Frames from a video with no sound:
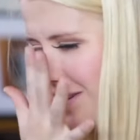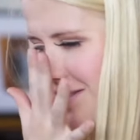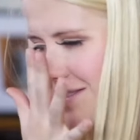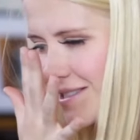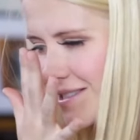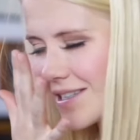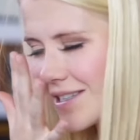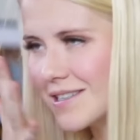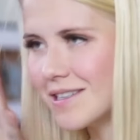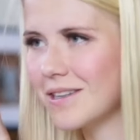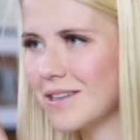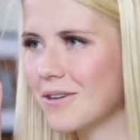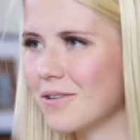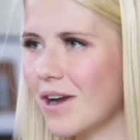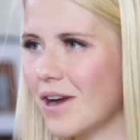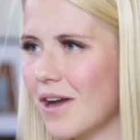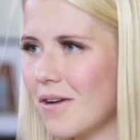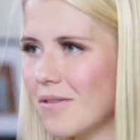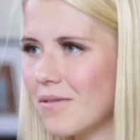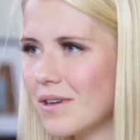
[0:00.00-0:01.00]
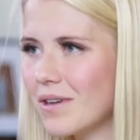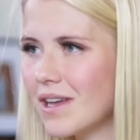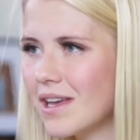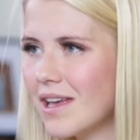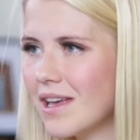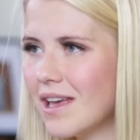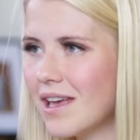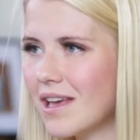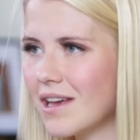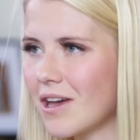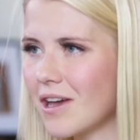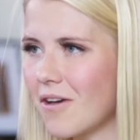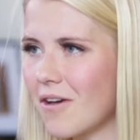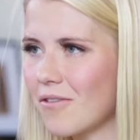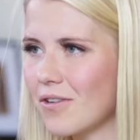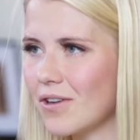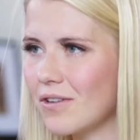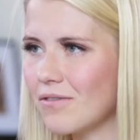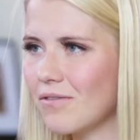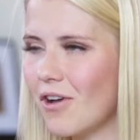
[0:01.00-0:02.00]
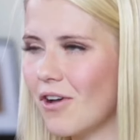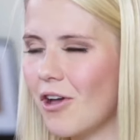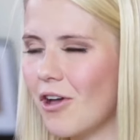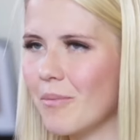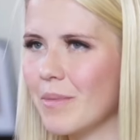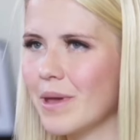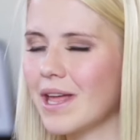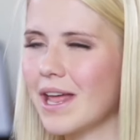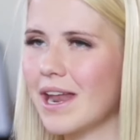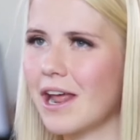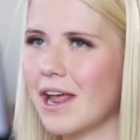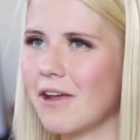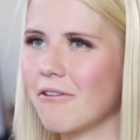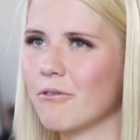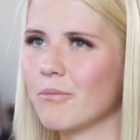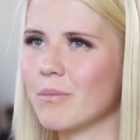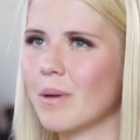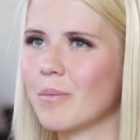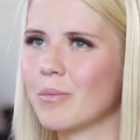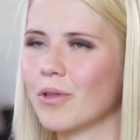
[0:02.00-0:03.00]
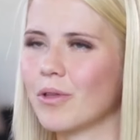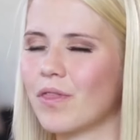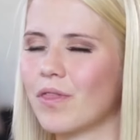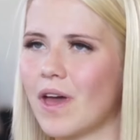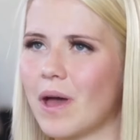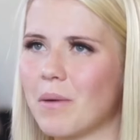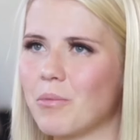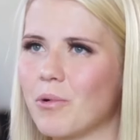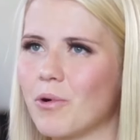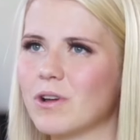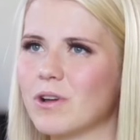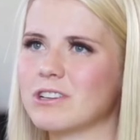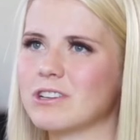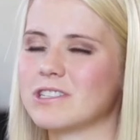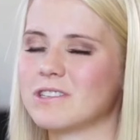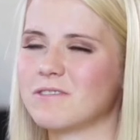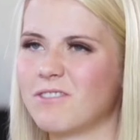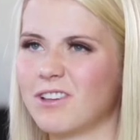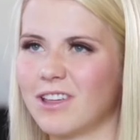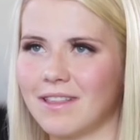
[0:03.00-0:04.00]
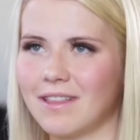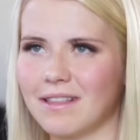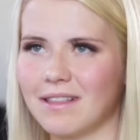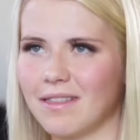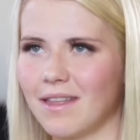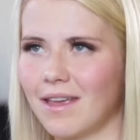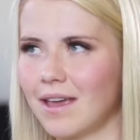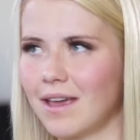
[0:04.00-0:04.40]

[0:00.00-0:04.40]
has sparked a flame in countless individuals, inspiring them to